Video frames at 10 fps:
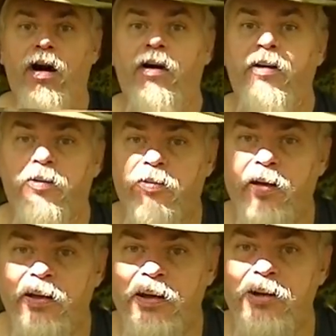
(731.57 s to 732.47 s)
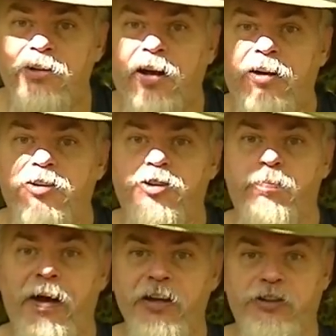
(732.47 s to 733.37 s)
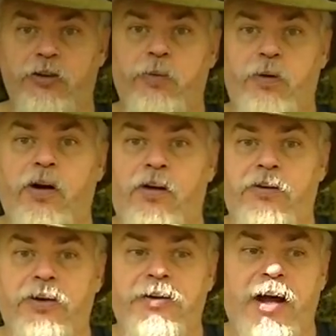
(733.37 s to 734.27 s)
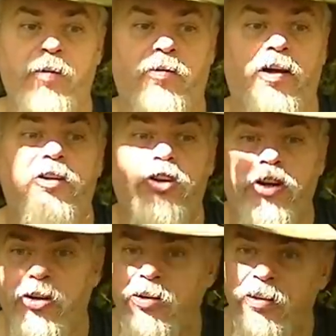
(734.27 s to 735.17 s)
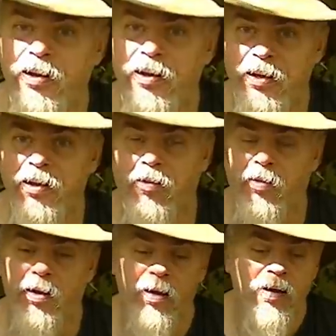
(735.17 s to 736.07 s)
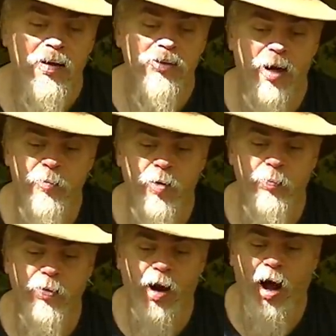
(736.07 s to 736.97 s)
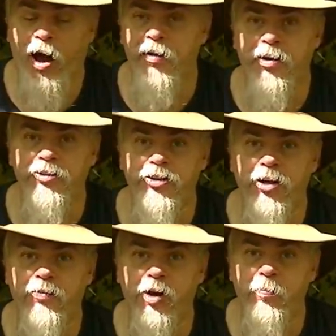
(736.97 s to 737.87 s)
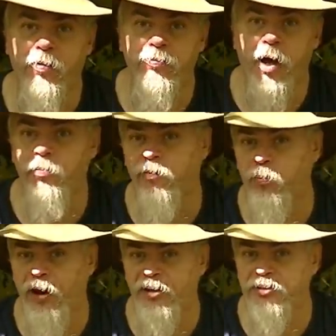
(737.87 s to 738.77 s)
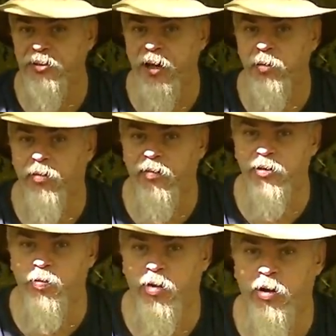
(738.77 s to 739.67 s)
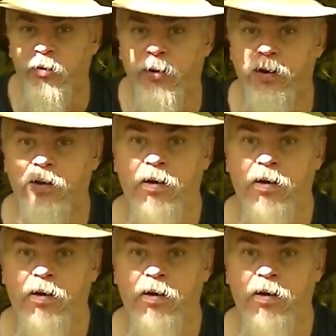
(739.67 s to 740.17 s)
Another thing is, as a spacer to put onto a table that couldn't get heat on it. So I'm gonna put a hot Dutch oven up on top of a plastic table, this one under it.